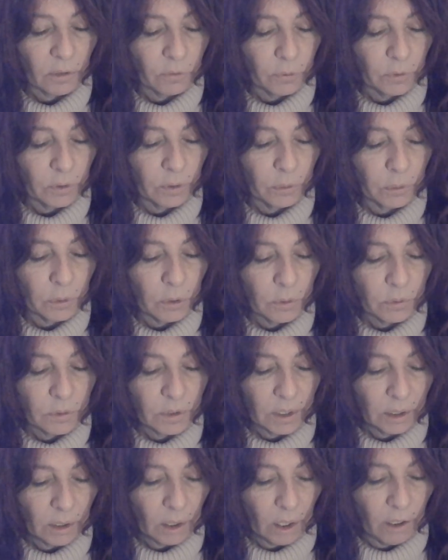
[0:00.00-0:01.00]
I feel you
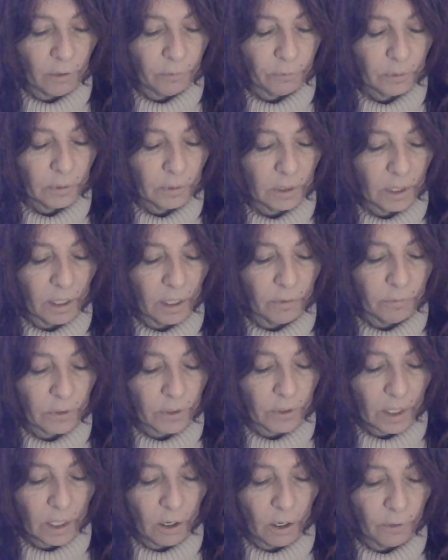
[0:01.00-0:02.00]
did offer love,
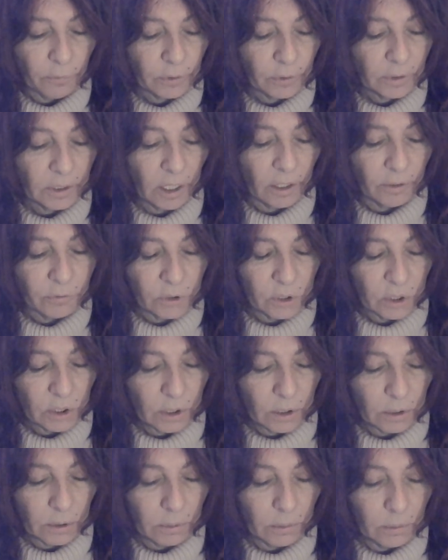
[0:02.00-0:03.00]
or they offered love to
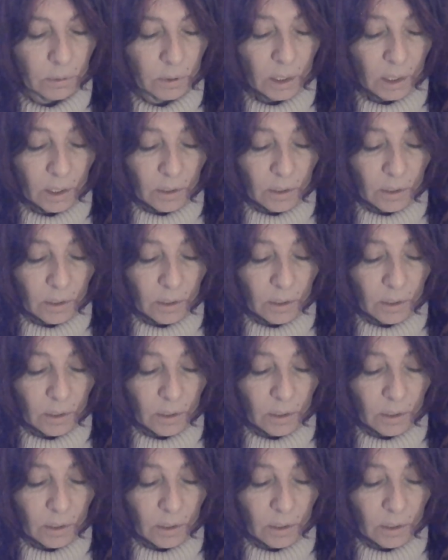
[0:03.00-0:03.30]
you.